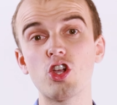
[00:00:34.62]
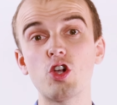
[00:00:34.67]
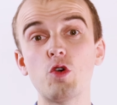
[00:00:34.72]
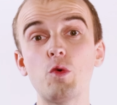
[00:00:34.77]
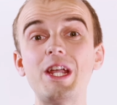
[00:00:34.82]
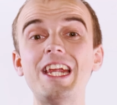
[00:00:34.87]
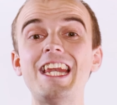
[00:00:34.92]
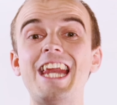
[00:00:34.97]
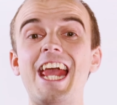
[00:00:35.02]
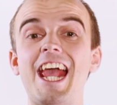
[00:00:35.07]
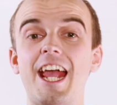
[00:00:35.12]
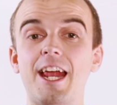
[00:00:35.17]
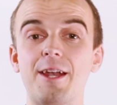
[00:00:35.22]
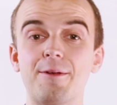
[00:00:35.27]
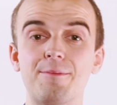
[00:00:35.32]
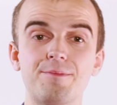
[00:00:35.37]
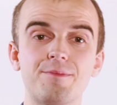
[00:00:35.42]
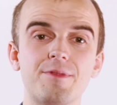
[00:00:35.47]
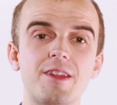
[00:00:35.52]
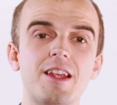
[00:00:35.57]
Queen
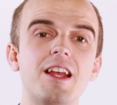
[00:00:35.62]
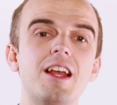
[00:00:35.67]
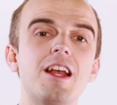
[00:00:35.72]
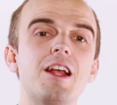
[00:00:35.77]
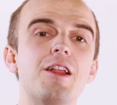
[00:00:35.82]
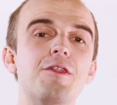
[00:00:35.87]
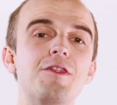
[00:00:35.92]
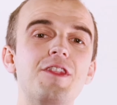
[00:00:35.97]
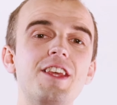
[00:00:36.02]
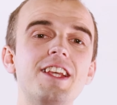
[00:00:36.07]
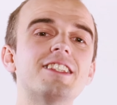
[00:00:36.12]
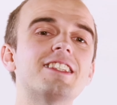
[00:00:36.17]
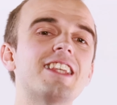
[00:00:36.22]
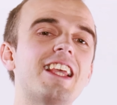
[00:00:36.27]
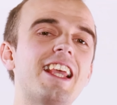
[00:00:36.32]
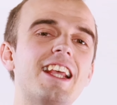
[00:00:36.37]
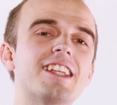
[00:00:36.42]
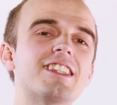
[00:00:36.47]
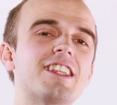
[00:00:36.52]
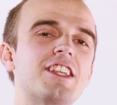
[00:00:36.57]
Anne. This
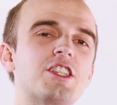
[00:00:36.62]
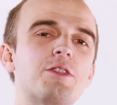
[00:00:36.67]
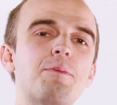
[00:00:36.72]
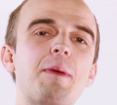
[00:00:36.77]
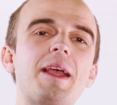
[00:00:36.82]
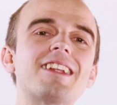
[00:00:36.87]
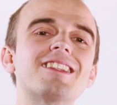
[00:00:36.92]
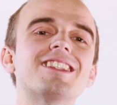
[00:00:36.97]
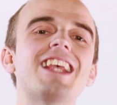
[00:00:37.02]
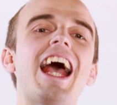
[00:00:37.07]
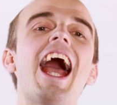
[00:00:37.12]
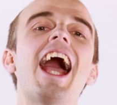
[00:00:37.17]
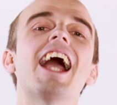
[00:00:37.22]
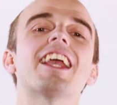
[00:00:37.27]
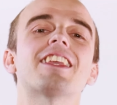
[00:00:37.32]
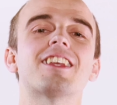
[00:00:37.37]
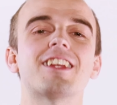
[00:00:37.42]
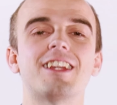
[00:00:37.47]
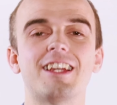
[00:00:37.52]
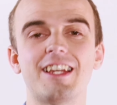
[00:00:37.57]
is a
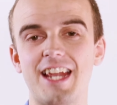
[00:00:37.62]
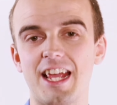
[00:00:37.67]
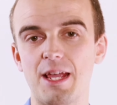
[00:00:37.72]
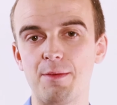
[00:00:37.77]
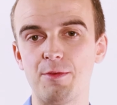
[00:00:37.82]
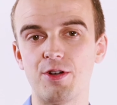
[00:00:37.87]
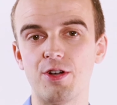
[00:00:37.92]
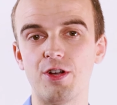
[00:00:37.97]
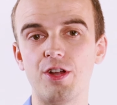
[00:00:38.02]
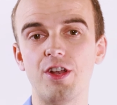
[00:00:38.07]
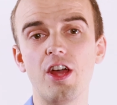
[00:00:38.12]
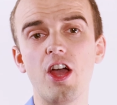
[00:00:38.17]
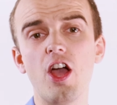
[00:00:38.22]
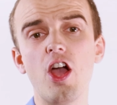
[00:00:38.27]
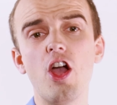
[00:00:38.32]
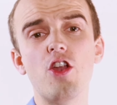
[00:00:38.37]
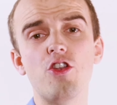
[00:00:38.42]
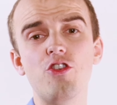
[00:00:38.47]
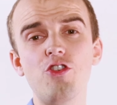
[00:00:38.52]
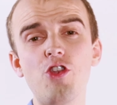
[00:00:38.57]
spectacular neighbourhood,
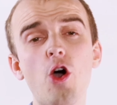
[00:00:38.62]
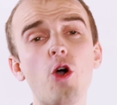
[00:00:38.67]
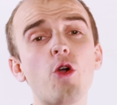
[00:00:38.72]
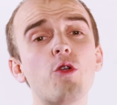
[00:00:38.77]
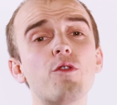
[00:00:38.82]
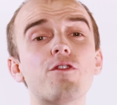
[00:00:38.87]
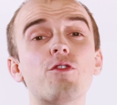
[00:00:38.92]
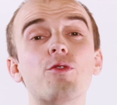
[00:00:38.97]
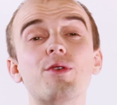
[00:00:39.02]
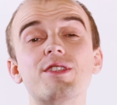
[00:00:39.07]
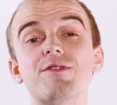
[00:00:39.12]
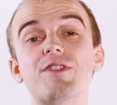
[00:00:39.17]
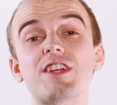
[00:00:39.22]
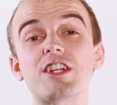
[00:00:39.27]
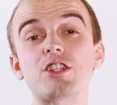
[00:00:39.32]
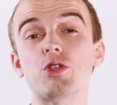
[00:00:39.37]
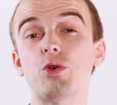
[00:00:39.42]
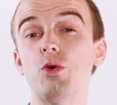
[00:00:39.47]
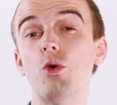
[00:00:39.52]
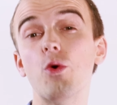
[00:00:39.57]
known for its
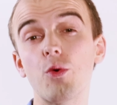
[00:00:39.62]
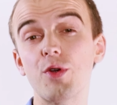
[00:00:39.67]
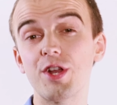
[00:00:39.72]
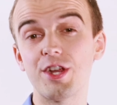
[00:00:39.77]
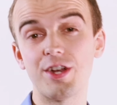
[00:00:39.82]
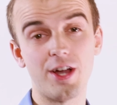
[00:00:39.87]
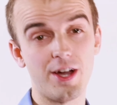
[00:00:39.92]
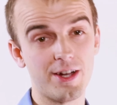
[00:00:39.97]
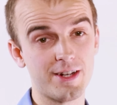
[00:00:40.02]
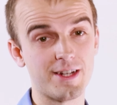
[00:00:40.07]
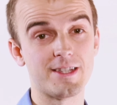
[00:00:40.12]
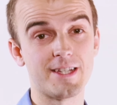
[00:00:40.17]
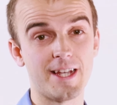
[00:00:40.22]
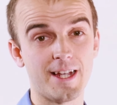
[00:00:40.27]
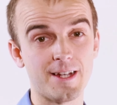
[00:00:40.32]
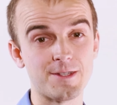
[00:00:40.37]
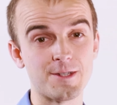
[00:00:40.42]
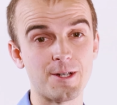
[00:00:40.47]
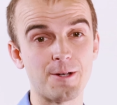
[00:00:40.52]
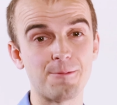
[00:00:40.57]
Victorian
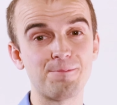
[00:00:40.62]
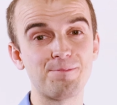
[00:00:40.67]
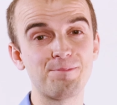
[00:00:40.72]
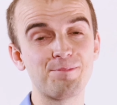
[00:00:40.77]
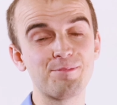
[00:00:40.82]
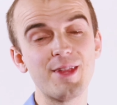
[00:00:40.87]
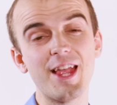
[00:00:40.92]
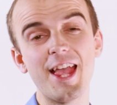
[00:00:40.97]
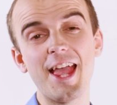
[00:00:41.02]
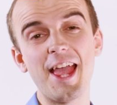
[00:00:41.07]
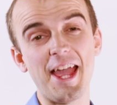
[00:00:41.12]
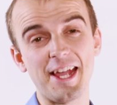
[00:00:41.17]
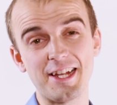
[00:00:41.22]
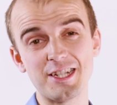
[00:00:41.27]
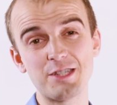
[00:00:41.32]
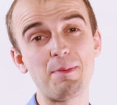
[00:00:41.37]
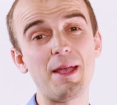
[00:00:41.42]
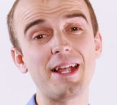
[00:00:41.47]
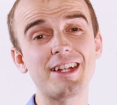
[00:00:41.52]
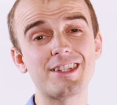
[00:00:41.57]
architecture.
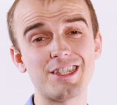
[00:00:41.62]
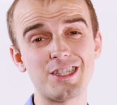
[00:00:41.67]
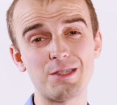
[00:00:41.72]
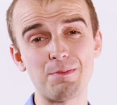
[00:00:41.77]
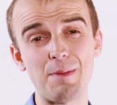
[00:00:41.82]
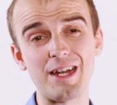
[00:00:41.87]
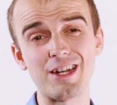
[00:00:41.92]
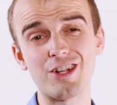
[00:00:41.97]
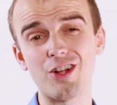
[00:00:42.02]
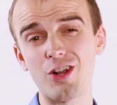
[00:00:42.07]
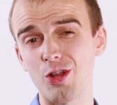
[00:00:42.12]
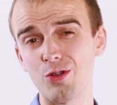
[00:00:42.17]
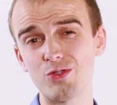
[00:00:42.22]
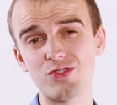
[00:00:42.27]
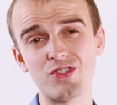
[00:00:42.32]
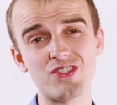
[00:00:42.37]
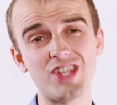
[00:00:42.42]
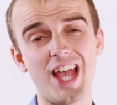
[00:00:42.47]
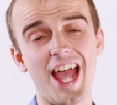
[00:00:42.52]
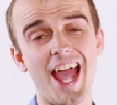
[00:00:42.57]
Expect to spend
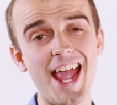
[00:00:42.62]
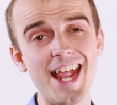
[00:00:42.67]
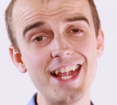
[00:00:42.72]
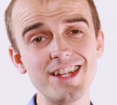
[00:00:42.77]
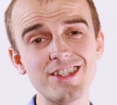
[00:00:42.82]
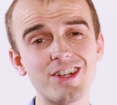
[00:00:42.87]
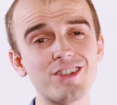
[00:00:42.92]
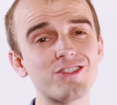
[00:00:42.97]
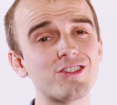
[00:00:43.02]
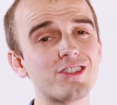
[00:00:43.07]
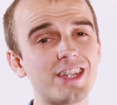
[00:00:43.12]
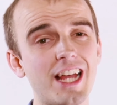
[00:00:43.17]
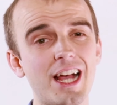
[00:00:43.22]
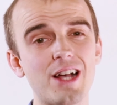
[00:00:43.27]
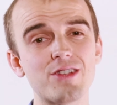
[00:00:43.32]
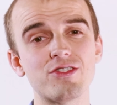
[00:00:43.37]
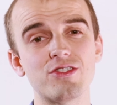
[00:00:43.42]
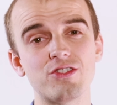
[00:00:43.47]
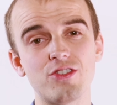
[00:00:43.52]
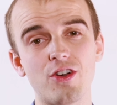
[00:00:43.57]
closer to
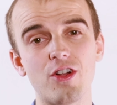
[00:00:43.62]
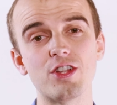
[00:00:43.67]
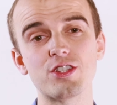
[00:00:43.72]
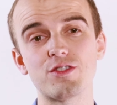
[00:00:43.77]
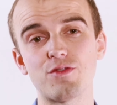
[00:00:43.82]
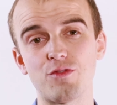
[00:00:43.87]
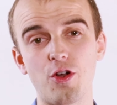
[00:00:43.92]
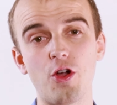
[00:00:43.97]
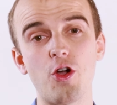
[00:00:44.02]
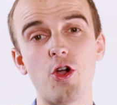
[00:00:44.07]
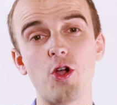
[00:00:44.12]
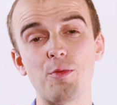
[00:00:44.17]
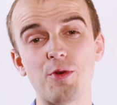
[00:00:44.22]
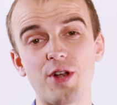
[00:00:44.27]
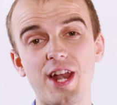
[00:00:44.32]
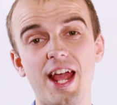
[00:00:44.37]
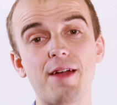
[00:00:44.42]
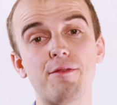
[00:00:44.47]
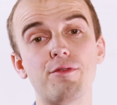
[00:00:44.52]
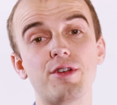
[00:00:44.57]
$800,000 for a home
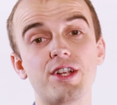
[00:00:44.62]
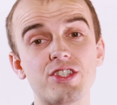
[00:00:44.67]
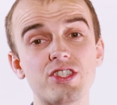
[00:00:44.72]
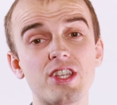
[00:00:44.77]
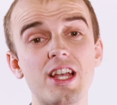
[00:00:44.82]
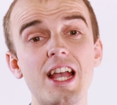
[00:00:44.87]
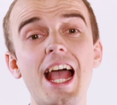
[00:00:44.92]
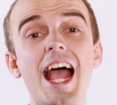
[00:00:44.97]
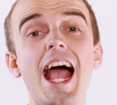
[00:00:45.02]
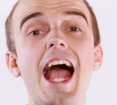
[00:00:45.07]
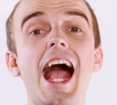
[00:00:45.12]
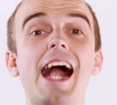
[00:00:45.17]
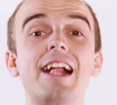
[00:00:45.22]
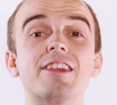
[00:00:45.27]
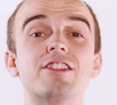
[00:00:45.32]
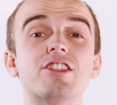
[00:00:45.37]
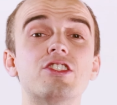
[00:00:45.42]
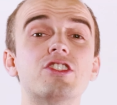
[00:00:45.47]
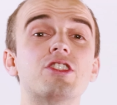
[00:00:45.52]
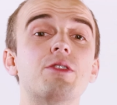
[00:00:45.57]
on average
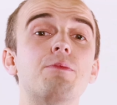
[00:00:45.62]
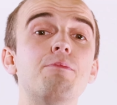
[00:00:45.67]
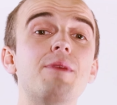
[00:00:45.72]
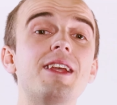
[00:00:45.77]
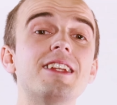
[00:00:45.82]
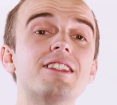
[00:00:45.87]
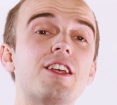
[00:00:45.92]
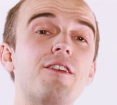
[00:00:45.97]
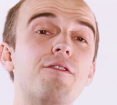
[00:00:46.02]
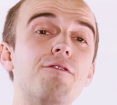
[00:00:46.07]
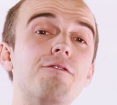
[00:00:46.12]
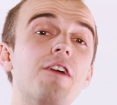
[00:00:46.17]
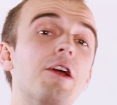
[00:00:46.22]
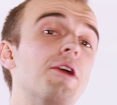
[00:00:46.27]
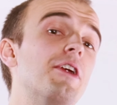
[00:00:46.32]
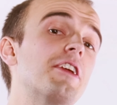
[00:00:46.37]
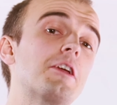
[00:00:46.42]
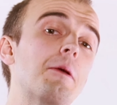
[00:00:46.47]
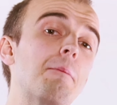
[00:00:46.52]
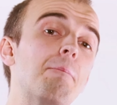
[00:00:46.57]
and to submit a
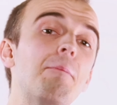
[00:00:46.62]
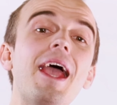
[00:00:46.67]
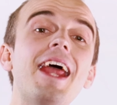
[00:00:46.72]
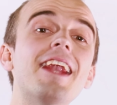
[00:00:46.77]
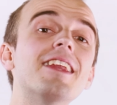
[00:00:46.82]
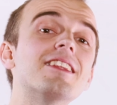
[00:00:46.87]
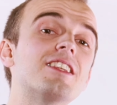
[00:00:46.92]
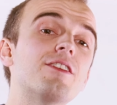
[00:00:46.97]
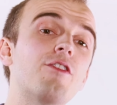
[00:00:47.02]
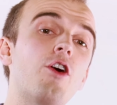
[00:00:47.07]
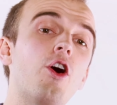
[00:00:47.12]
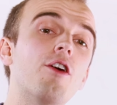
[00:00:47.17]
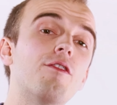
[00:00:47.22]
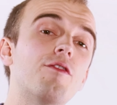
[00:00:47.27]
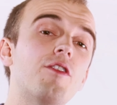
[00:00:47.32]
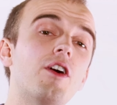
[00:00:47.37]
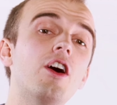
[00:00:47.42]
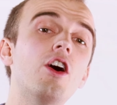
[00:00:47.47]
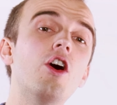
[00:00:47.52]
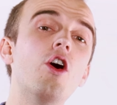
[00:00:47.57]
very competitive
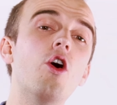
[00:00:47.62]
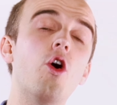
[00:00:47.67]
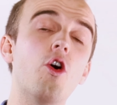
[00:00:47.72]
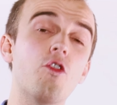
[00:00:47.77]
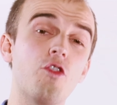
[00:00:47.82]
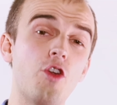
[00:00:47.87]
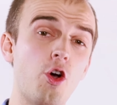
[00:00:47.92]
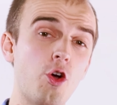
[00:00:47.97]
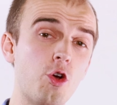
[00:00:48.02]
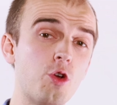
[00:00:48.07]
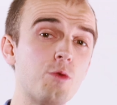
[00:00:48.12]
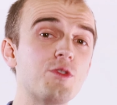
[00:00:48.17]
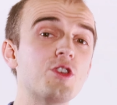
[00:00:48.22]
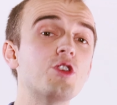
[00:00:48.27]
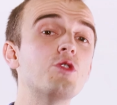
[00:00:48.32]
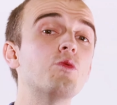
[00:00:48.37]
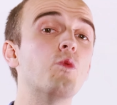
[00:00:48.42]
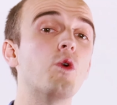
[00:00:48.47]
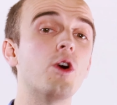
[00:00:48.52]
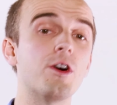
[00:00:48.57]
offer on the home
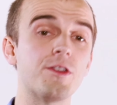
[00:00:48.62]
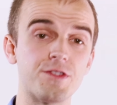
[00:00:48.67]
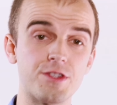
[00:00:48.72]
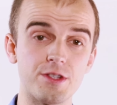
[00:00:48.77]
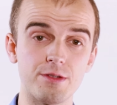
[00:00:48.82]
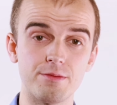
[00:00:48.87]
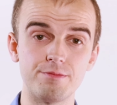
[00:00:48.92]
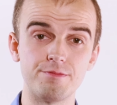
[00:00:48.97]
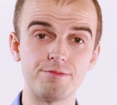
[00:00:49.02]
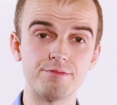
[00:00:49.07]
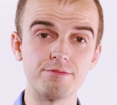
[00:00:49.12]
you want.